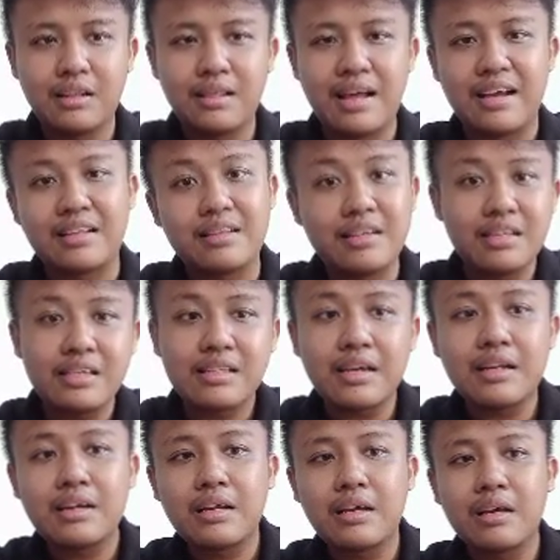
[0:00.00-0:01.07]
Like, this is
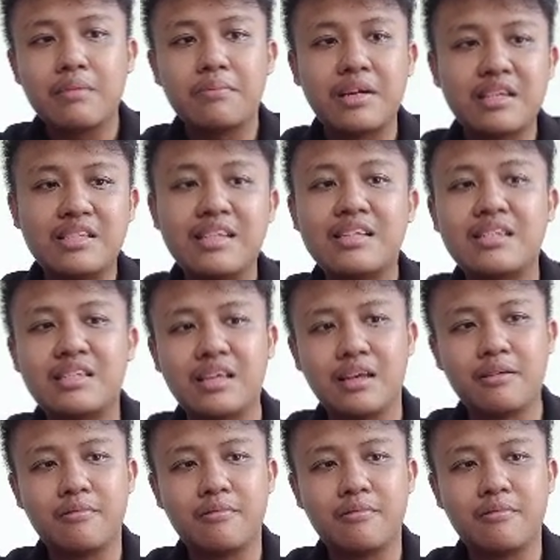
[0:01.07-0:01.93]
an emergency.